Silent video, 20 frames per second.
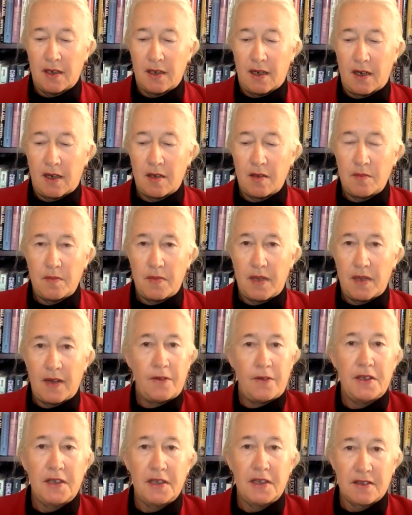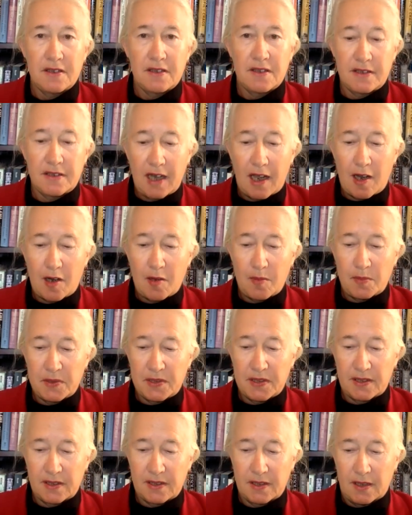um, everything
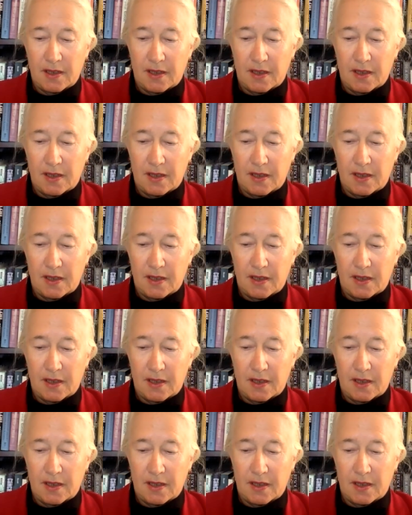stops.